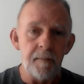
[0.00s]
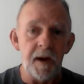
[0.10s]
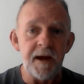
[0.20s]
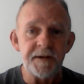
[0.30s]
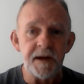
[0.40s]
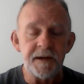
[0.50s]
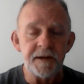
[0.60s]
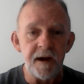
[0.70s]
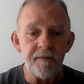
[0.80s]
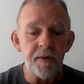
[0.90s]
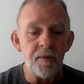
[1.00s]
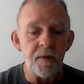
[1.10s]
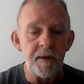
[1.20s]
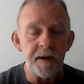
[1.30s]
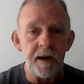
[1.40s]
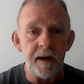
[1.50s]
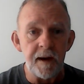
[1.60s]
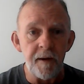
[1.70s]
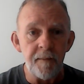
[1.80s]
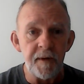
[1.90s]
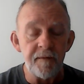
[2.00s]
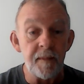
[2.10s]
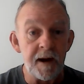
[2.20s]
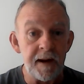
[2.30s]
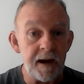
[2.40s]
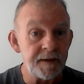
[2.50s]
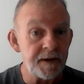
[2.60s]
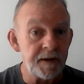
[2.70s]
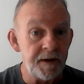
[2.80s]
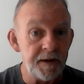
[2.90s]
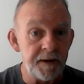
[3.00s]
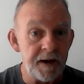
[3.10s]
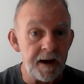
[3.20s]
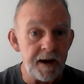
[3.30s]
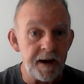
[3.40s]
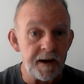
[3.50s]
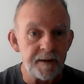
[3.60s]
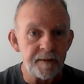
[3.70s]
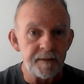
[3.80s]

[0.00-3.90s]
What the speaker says: blessings, everyone, and I hope everybody has a good day.